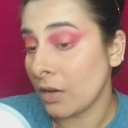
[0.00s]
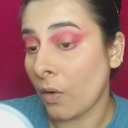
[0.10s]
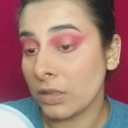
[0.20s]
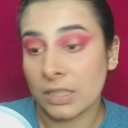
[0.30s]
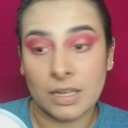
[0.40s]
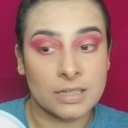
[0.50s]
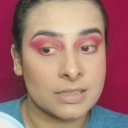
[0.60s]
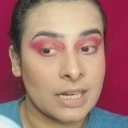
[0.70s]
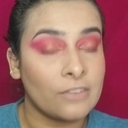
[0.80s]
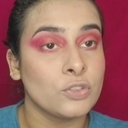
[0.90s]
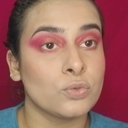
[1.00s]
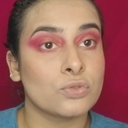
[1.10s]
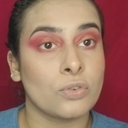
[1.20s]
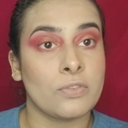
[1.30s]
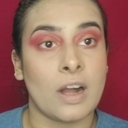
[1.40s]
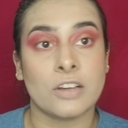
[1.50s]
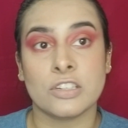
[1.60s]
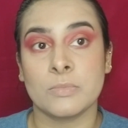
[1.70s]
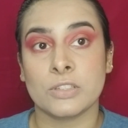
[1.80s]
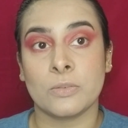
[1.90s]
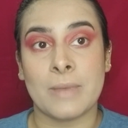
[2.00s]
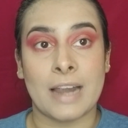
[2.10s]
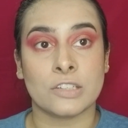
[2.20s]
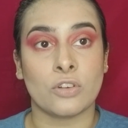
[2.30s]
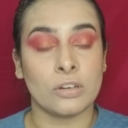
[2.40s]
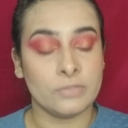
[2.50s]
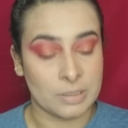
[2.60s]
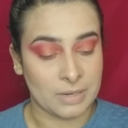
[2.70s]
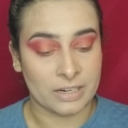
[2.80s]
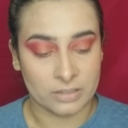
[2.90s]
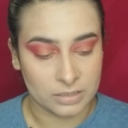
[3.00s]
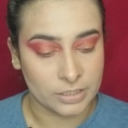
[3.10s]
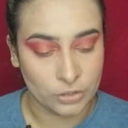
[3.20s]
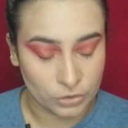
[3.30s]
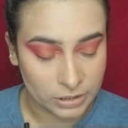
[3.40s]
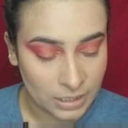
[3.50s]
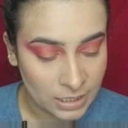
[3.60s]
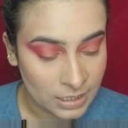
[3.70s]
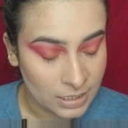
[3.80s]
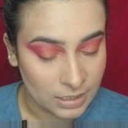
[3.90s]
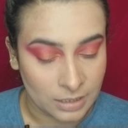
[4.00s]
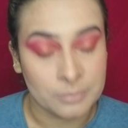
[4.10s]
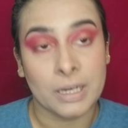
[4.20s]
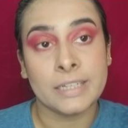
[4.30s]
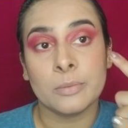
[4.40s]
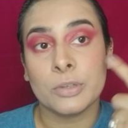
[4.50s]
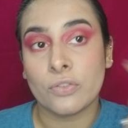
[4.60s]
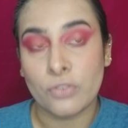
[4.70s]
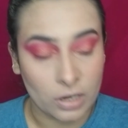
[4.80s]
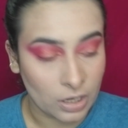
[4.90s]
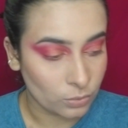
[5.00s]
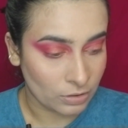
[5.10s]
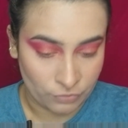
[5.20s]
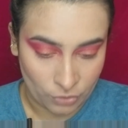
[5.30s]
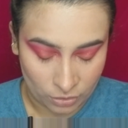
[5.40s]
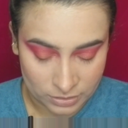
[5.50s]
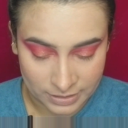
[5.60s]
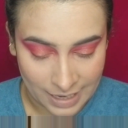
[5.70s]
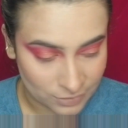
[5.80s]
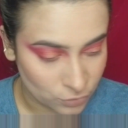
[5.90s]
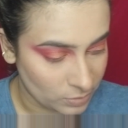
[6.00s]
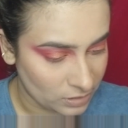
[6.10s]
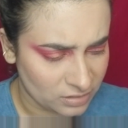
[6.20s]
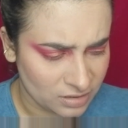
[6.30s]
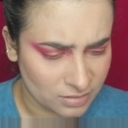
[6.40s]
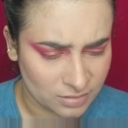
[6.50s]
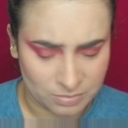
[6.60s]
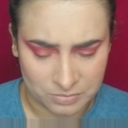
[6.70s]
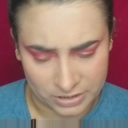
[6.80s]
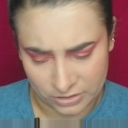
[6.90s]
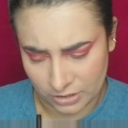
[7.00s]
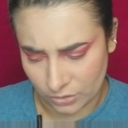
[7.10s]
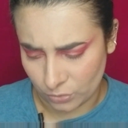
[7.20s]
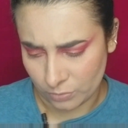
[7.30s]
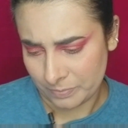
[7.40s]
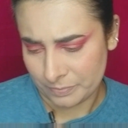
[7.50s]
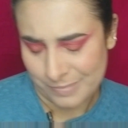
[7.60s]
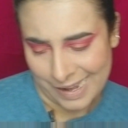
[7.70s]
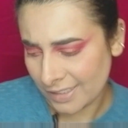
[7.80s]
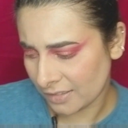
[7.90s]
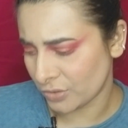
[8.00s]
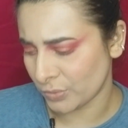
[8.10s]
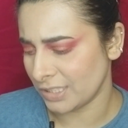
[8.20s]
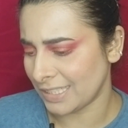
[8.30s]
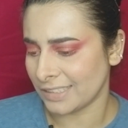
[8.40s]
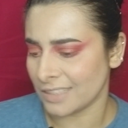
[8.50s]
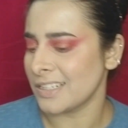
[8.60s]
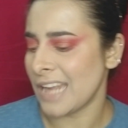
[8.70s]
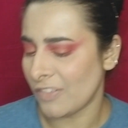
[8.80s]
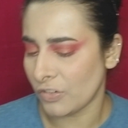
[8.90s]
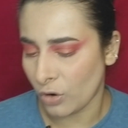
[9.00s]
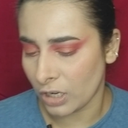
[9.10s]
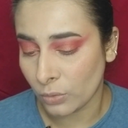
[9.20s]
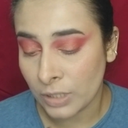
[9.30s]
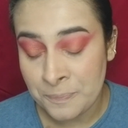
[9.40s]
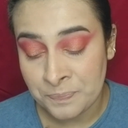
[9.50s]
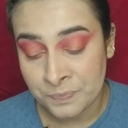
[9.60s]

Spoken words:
all the colors that I've used so far, shimmers or mattes, all of them are really good. A little bit of fallout, of course it has to be, there's literally no palette in this world that doesn't have a fallout.